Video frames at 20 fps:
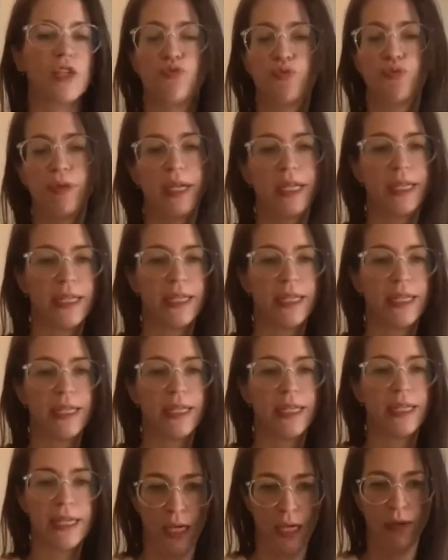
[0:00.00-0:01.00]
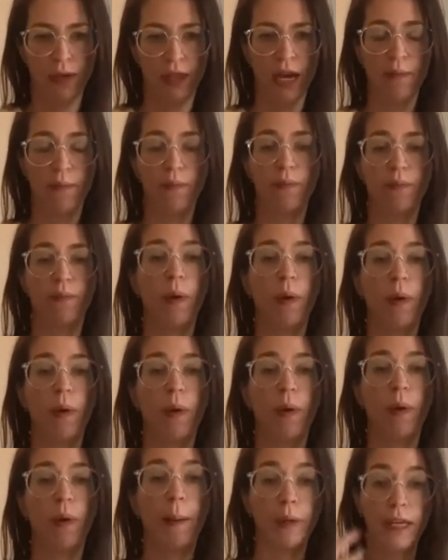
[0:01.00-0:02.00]
is really key with that
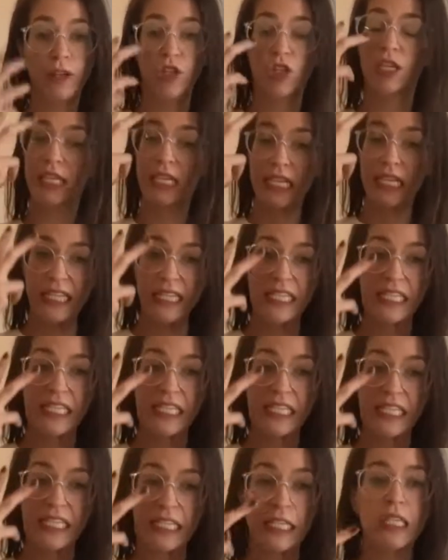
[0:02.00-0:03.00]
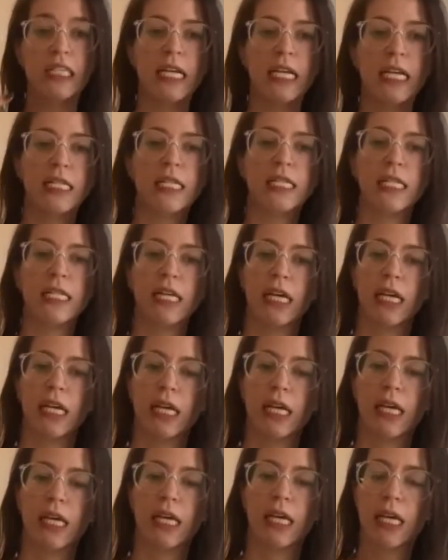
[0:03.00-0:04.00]
population, because it still sends
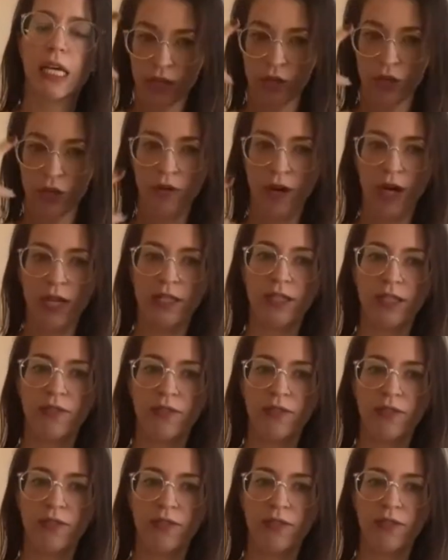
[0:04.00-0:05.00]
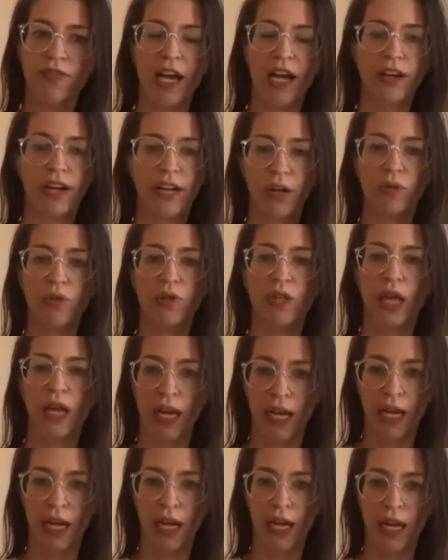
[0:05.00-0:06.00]
the neurons fire and go
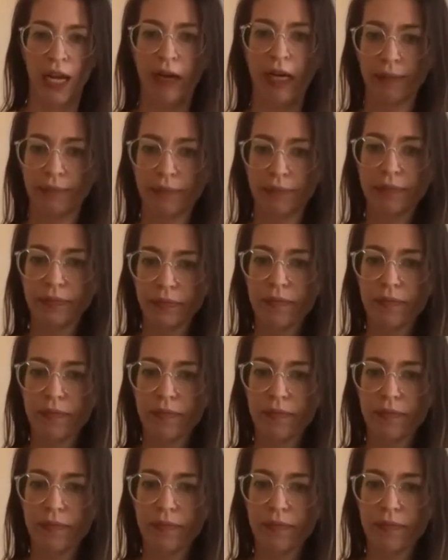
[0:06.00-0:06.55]
to that area.